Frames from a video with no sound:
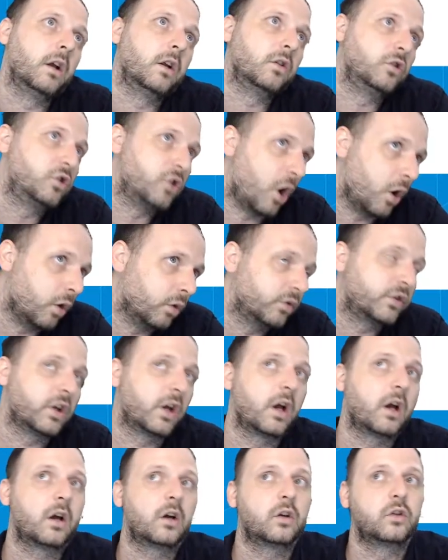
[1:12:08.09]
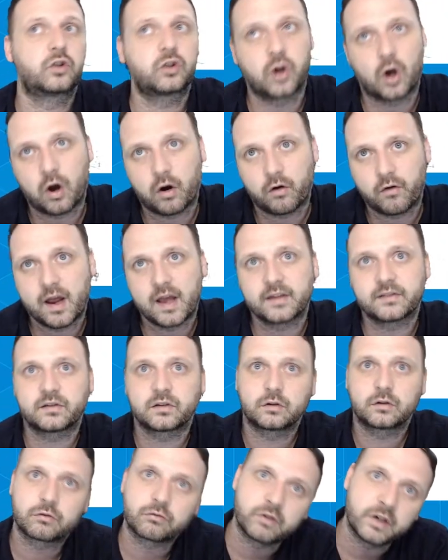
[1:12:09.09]
Jota, Torres,
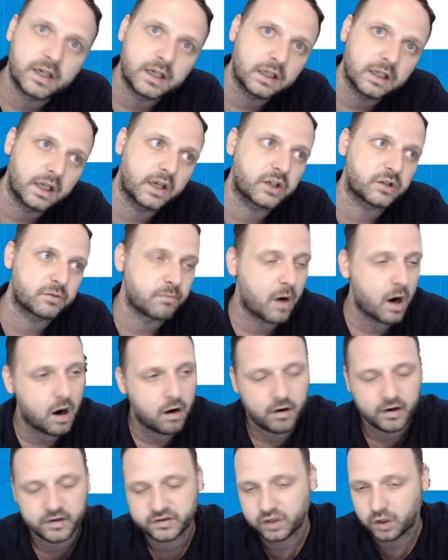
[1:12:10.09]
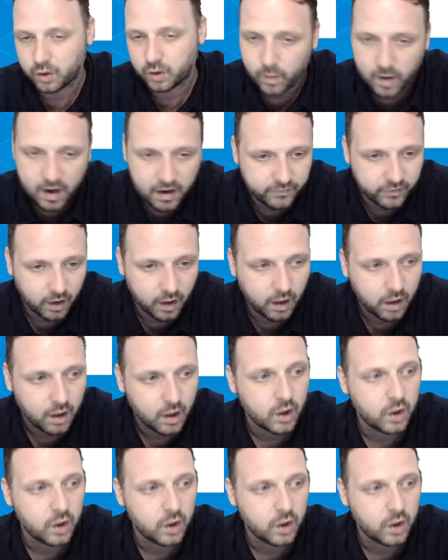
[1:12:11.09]
Grealish, Mahrez, whoever,